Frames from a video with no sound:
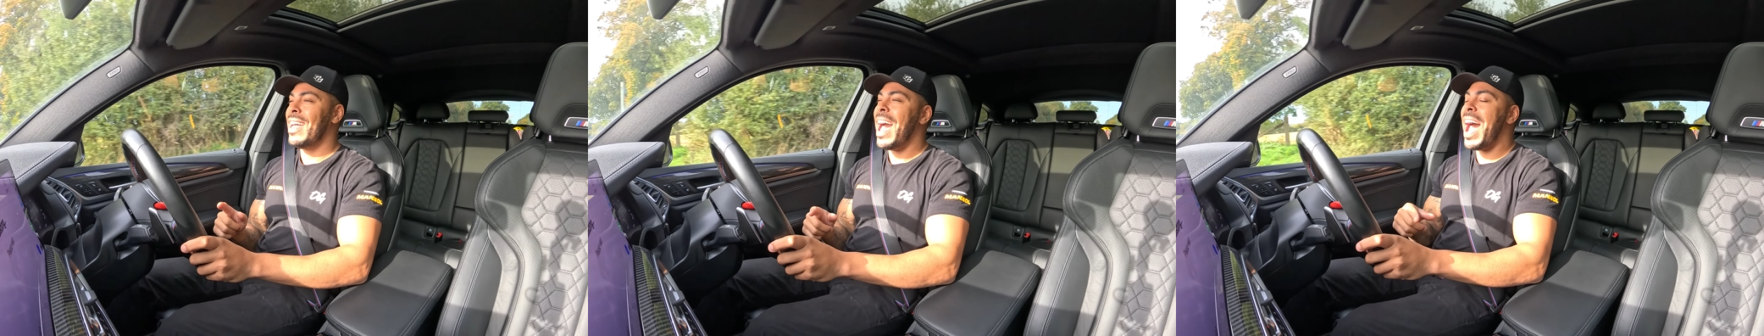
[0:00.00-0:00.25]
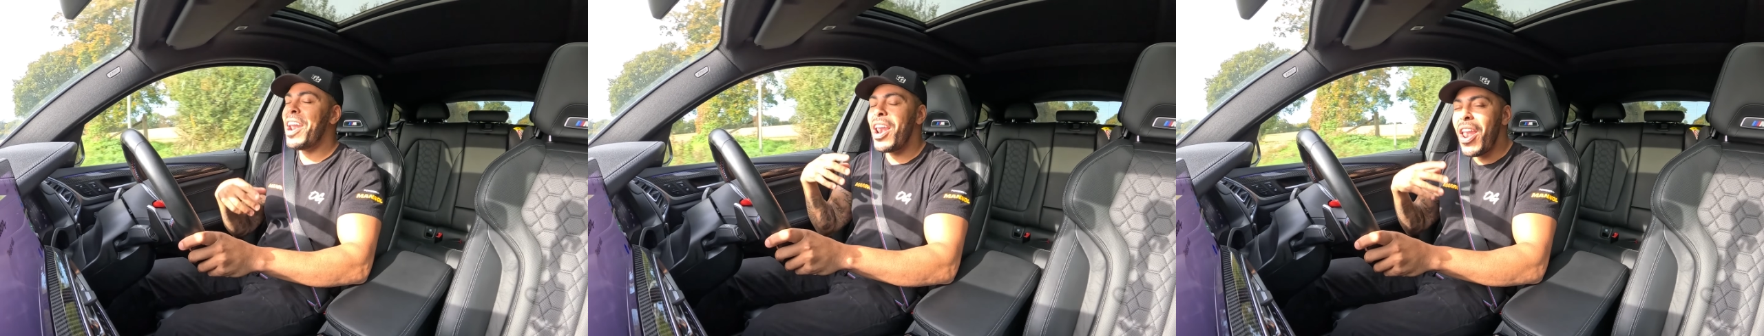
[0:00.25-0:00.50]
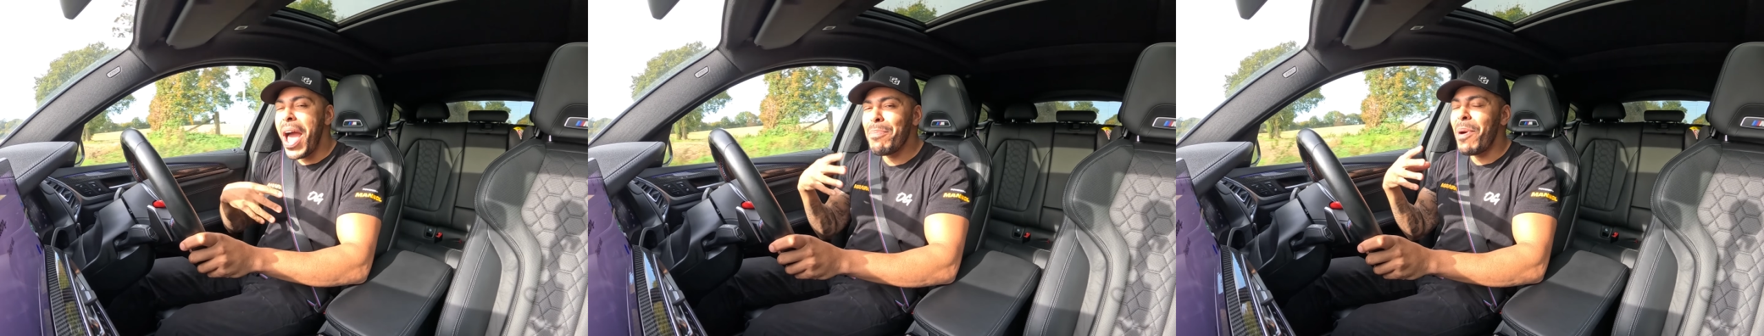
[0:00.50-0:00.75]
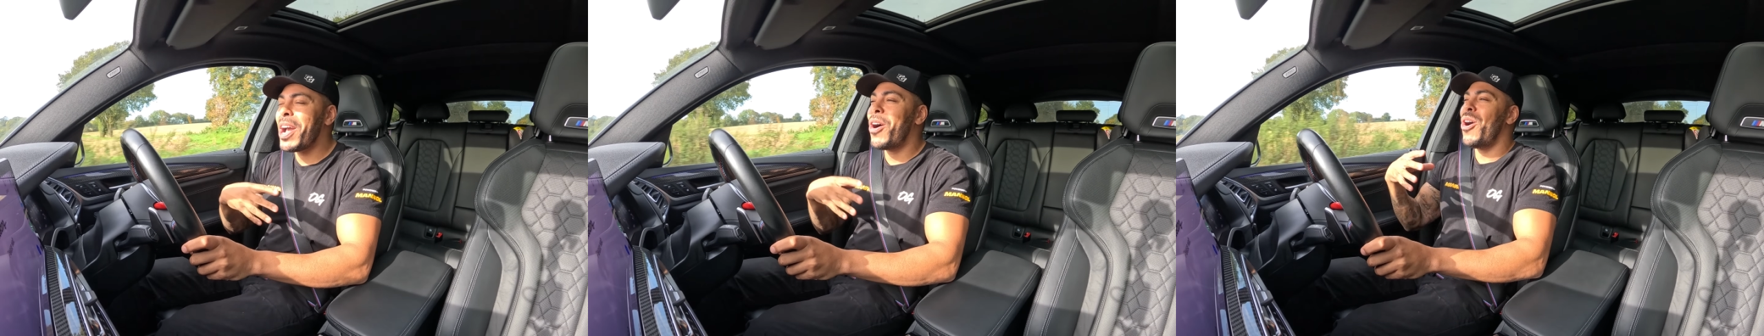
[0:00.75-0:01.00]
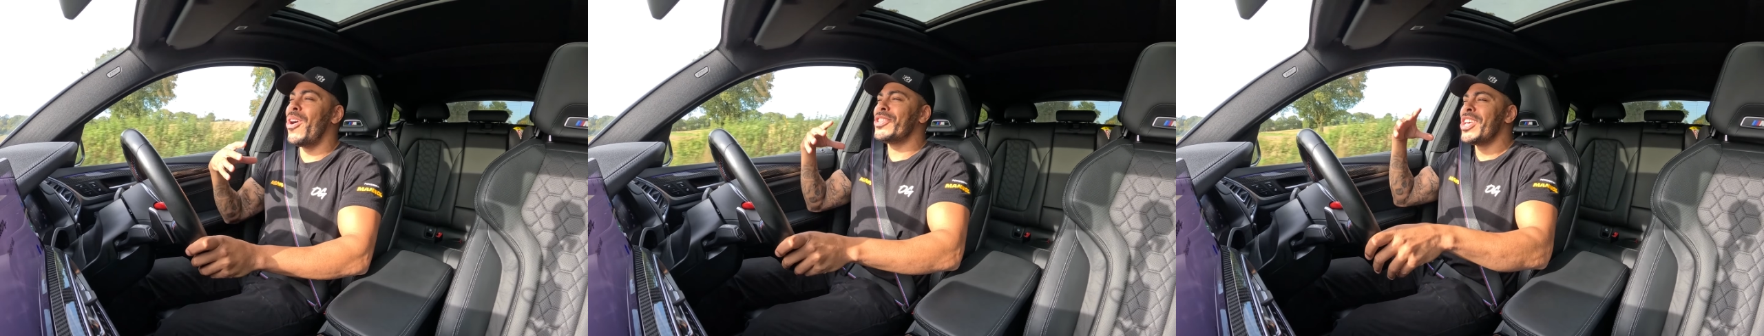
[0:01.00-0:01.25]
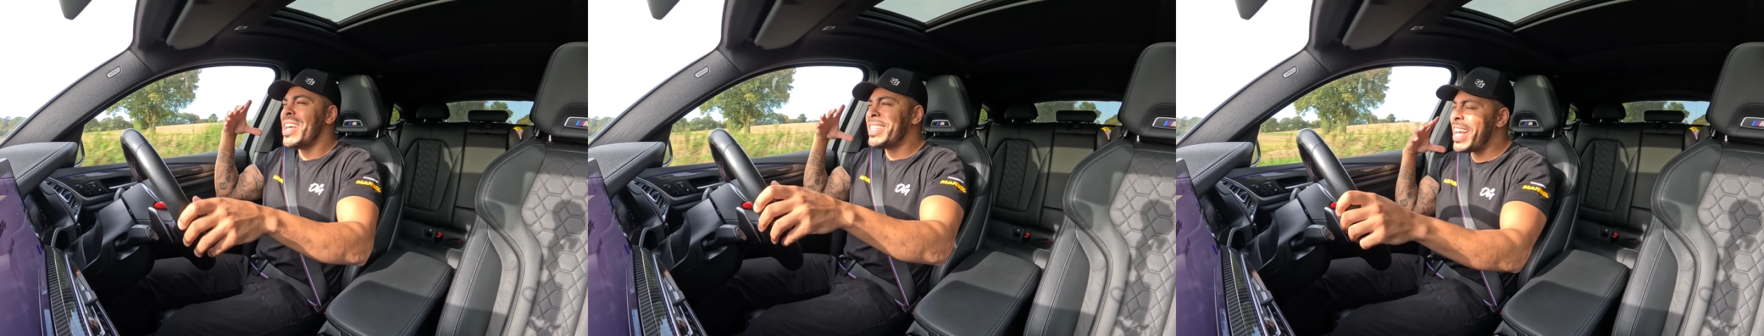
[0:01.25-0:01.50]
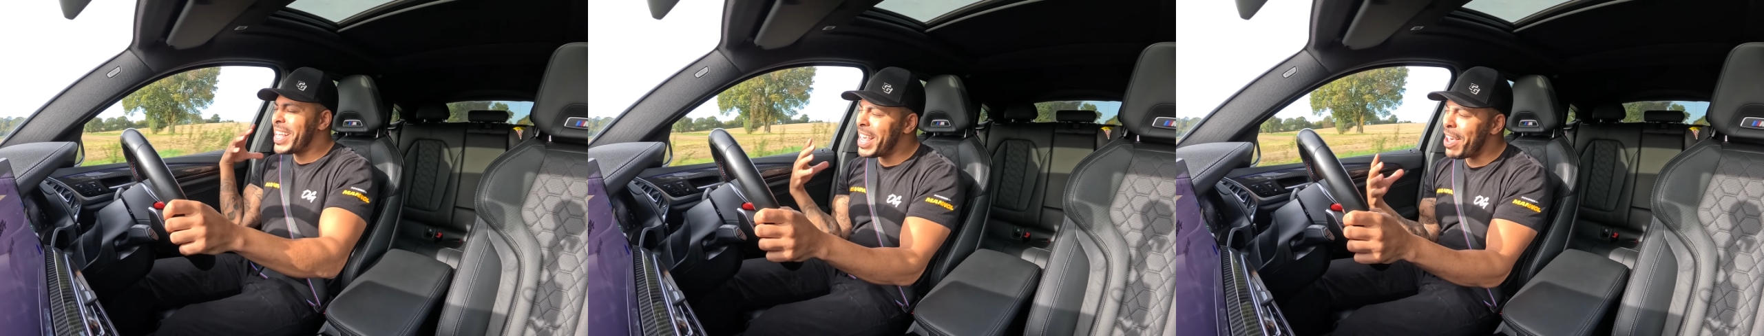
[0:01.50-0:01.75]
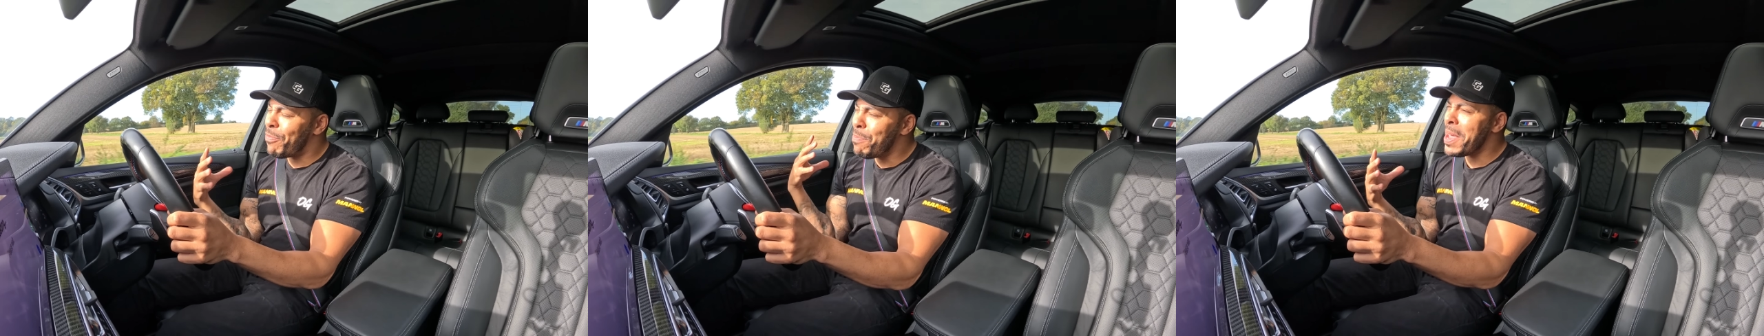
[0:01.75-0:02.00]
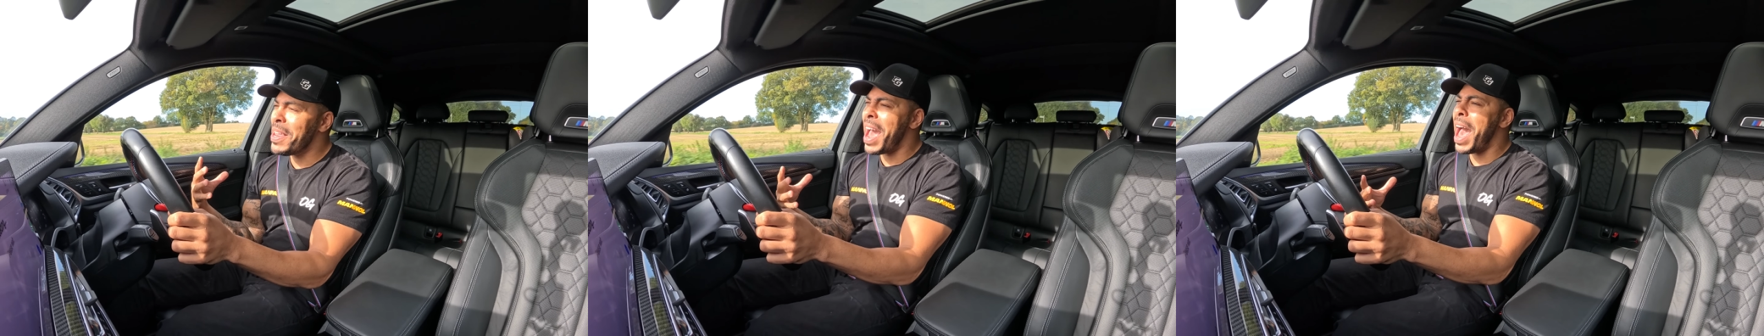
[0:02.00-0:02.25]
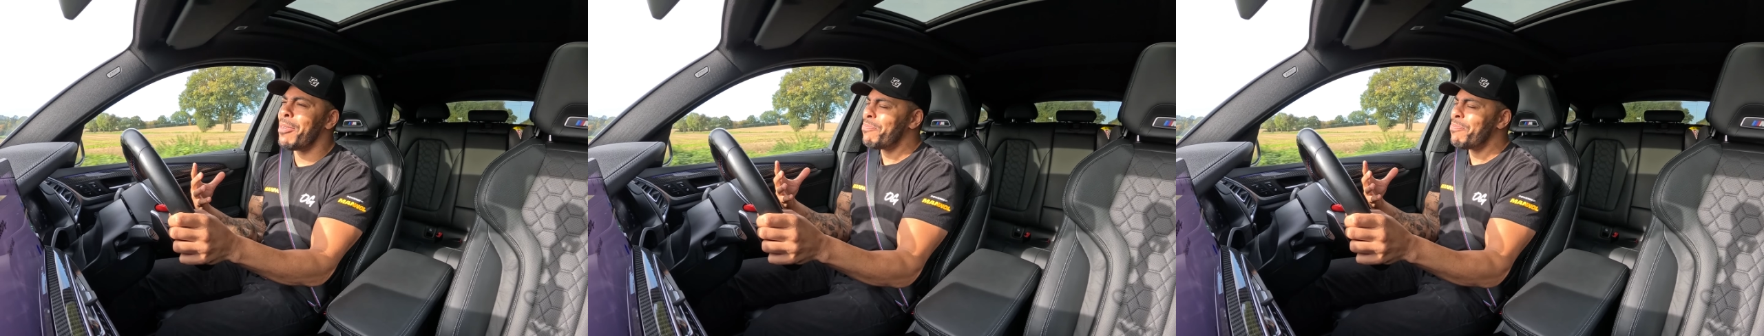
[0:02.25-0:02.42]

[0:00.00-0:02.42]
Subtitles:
and I like my cars to give me that